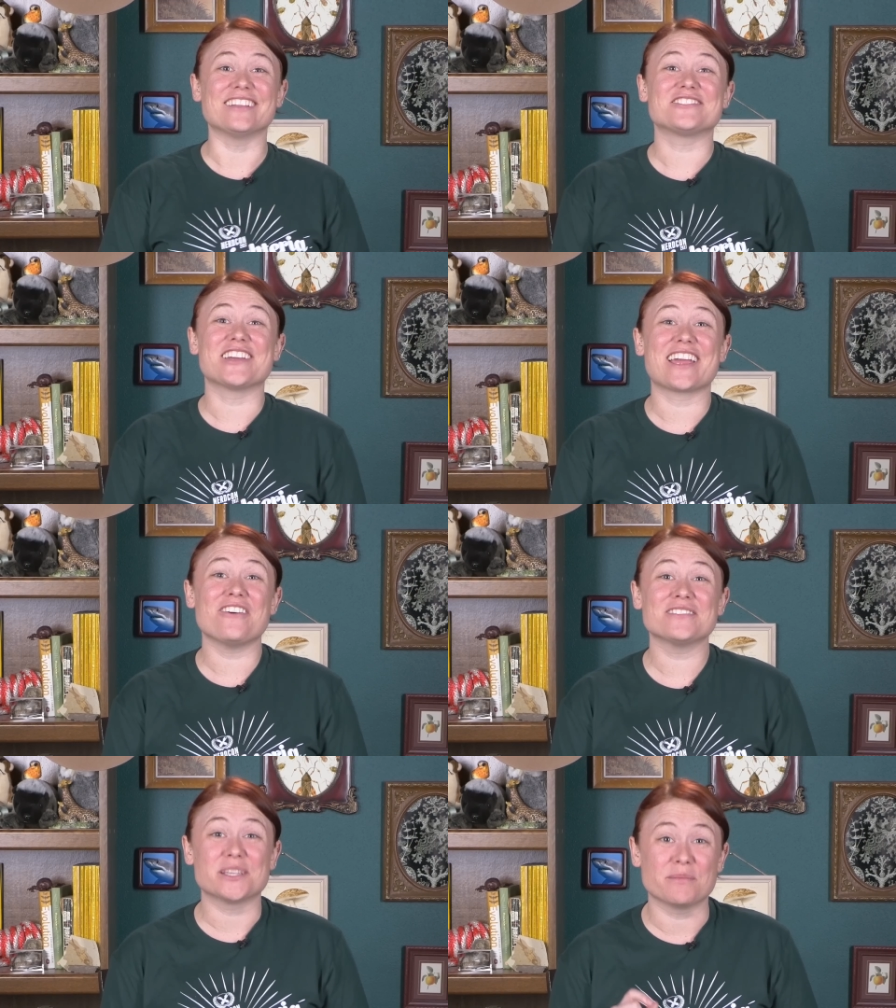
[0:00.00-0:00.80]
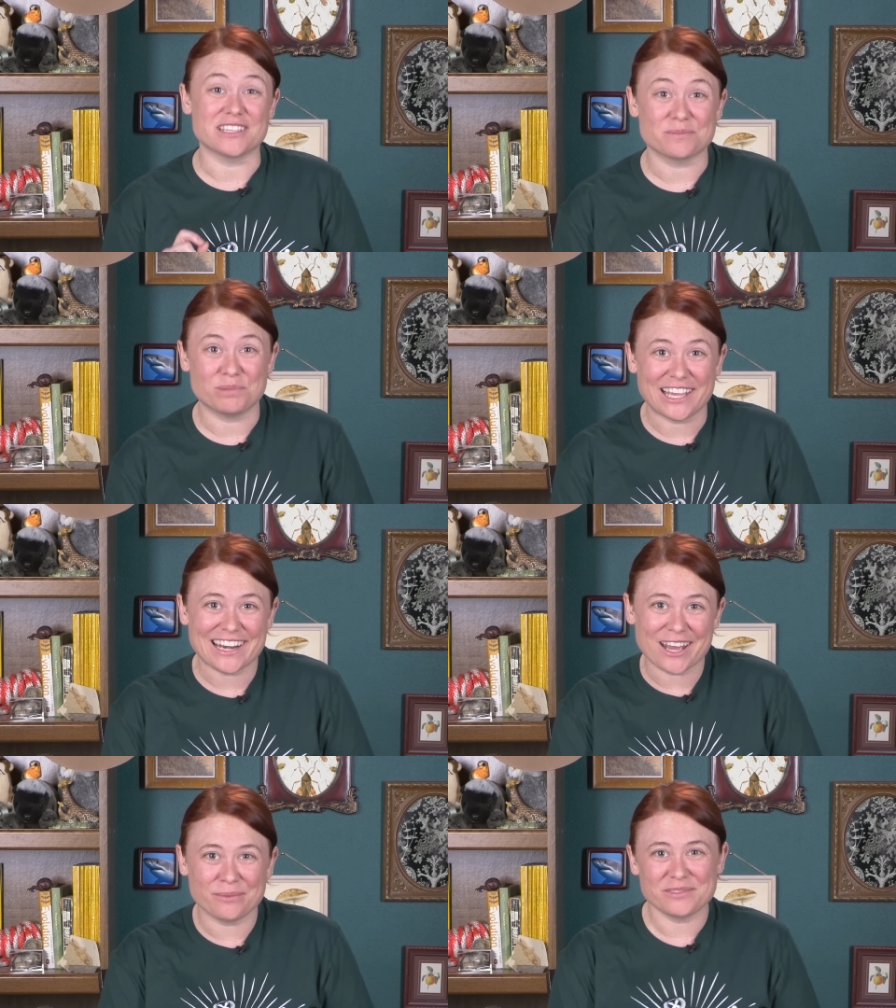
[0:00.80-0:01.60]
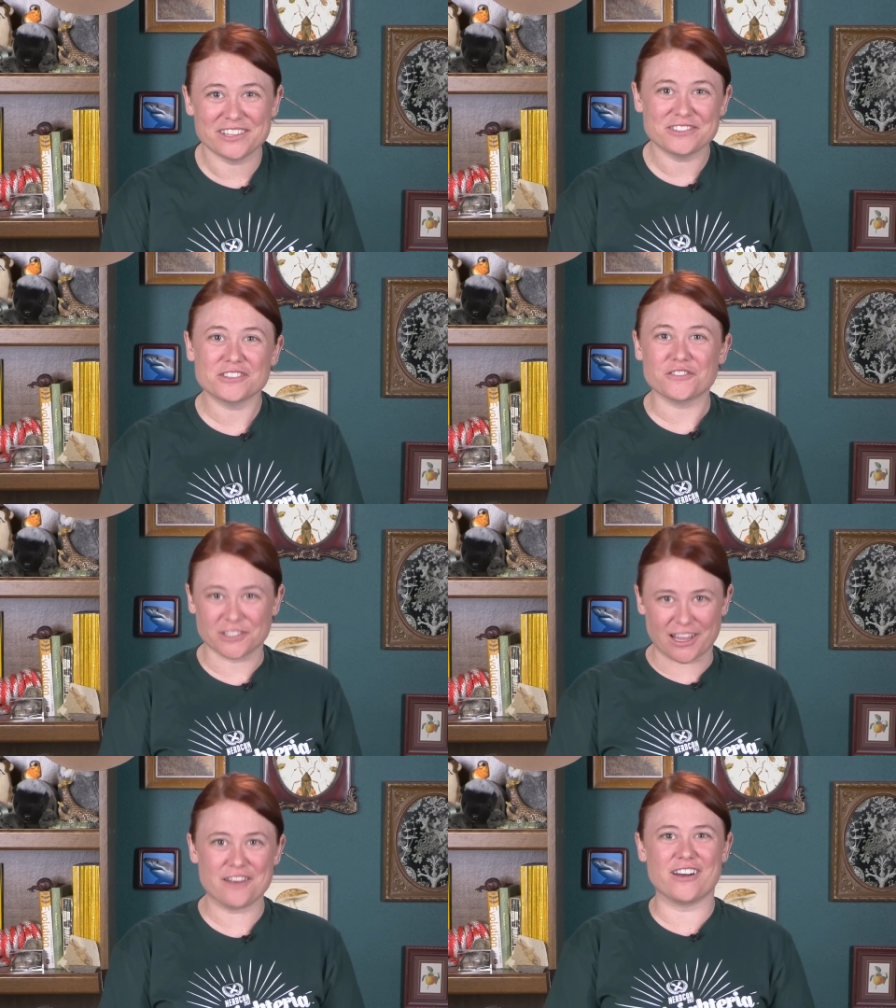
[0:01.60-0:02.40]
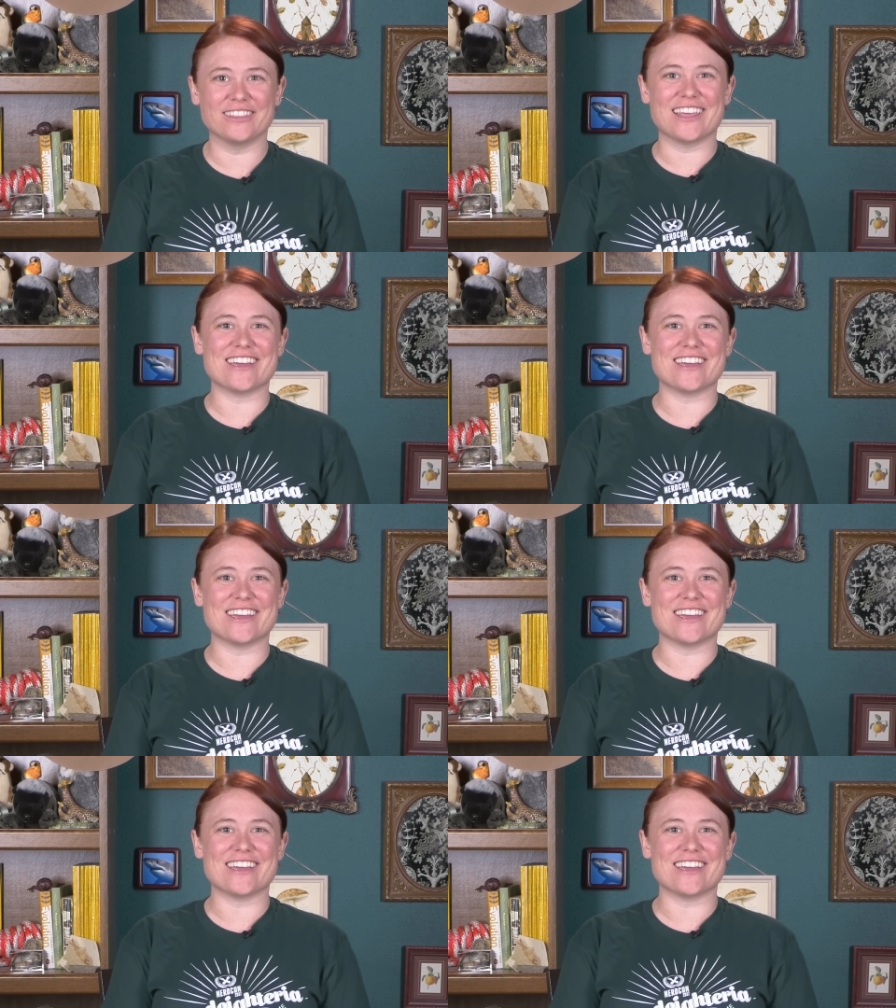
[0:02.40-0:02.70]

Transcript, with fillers: Let's check out some of these plant adaptations for life on